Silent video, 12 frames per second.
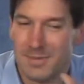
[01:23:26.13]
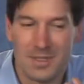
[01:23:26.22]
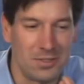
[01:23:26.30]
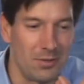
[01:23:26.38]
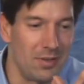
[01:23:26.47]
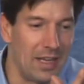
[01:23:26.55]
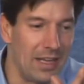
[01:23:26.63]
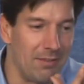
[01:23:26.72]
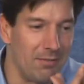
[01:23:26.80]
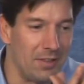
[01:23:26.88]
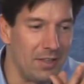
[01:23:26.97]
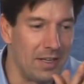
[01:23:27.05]
So
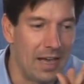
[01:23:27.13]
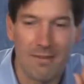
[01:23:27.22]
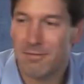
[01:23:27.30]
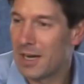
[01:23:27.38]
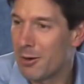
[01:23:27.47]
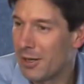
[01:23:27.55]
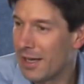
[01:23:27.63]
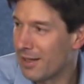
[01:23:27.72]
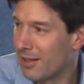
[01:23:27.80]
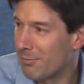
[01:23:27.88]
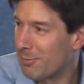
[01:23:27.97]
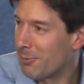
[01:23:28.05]
Dave, in the half an hour he had
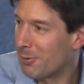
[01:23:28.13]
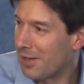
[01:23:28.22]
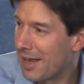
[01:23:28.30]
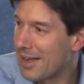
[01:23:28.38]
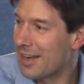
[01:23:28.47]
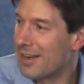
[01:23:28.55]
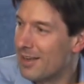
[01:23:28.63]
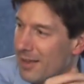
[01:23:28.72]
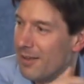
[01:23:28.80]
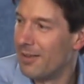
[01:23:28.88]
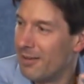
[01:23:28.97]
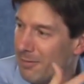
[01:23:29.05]
left before landing,
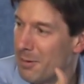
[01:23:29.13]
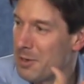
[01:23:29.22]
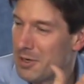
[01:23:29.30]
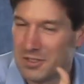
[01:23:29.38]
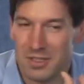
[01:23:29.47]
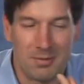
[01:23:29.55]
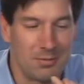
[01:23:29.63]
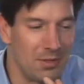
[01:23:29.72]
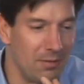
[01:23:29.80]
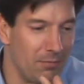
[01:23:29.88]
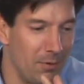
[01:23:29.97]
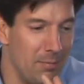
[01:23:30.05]

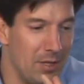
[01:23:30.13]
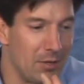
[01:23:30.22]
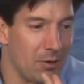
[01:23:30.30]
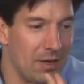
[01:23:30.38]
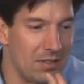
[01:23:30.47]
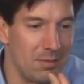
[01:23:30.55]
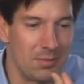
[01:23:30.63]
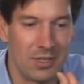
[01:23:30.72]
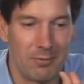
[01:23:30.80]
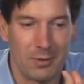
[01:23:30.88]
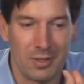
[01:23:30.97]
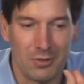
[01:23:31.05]
familiarized
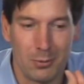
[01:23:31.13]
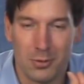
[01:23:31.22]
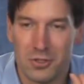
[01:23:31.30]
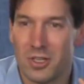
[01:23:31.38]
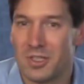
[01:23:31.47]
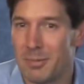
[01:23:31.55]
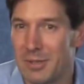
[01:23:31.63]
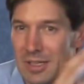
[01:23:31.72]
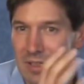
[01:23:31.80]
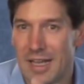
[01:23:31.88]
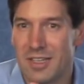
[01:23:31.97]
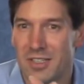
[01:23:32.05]
himself with the tool, shows up at the
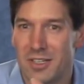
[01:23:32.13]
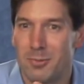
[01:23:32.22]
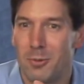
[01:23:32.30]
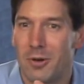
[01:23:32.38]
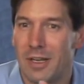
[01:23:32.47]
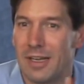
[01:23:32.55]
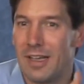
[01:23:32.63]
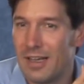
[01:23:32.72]
class next morning,